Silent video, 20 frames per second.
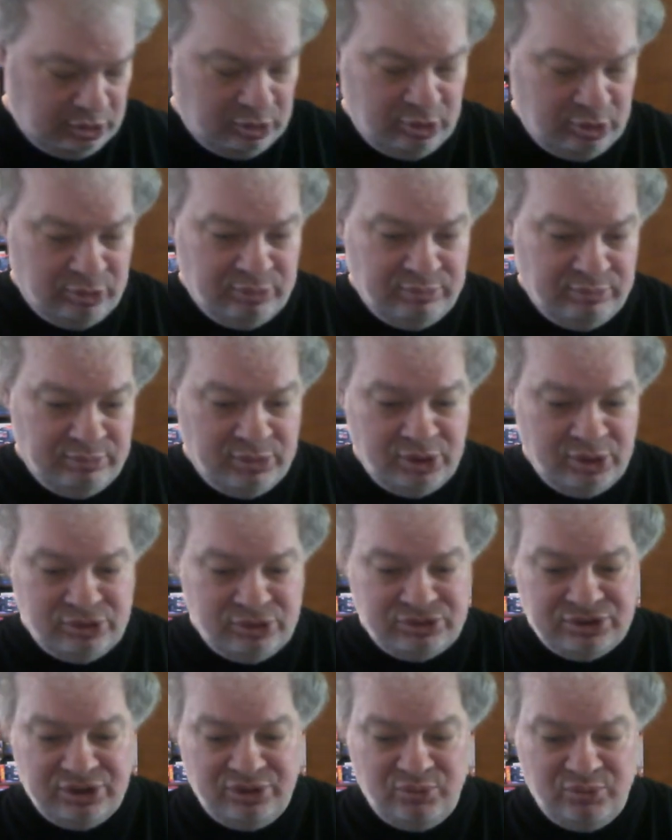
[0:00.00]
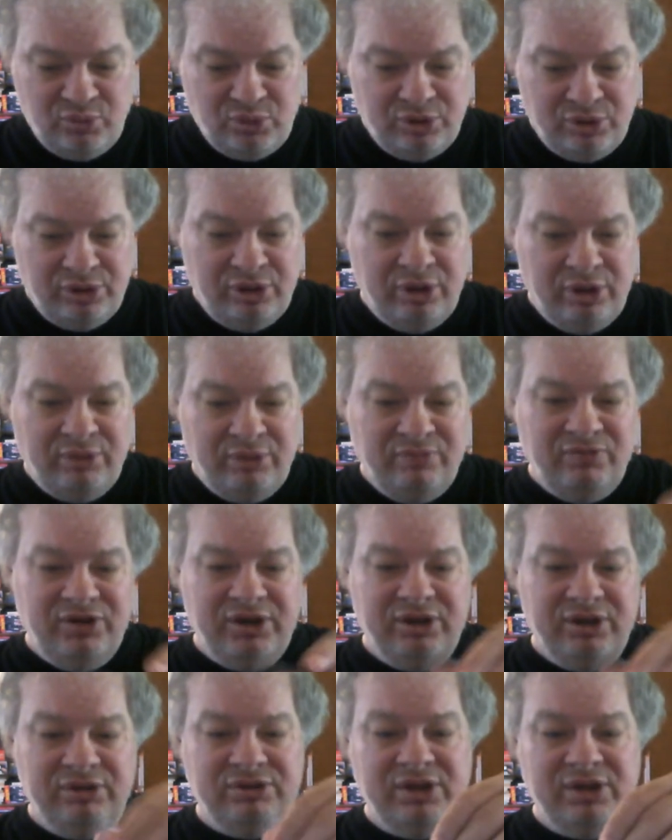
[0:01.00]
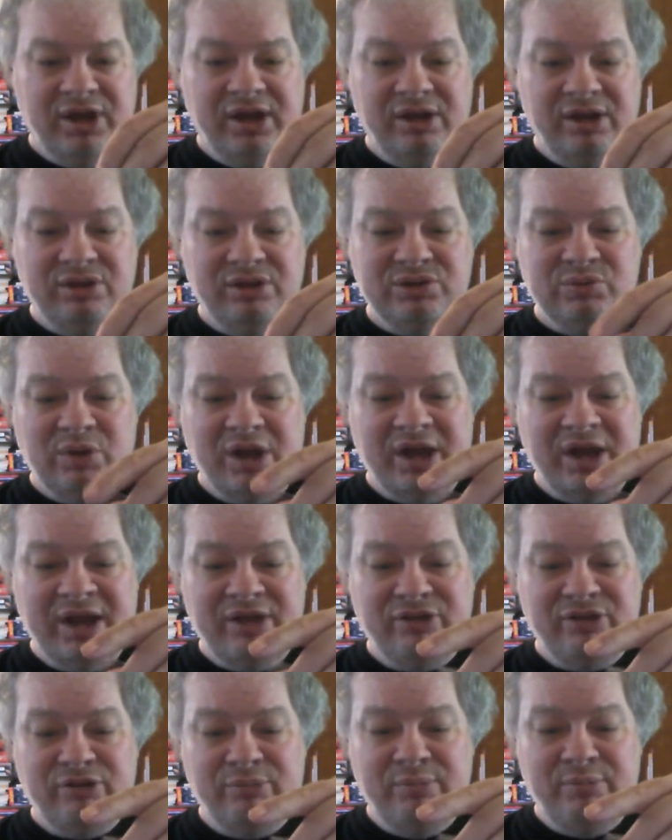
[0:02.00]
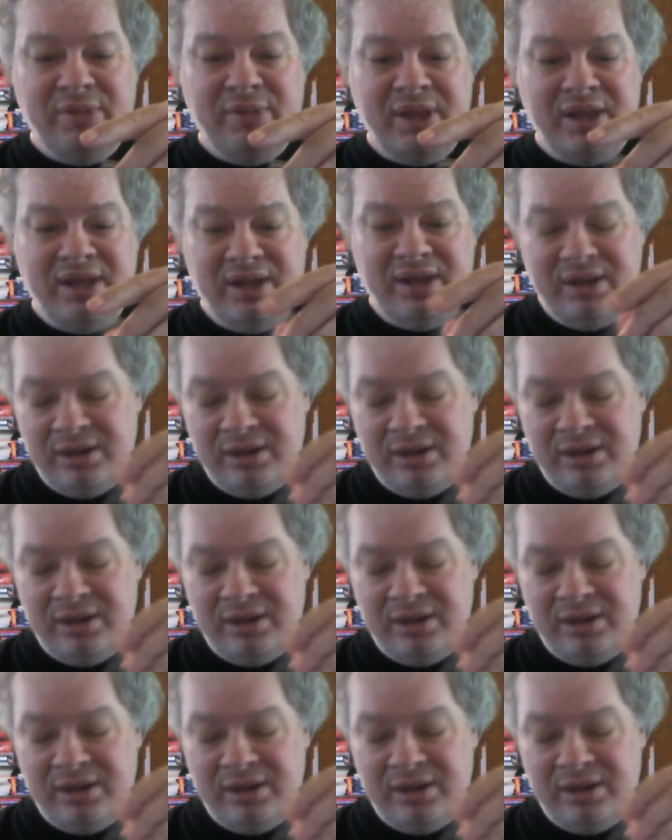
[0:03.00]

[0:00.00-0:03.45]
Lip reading: most of the Warner Home Video titles were either made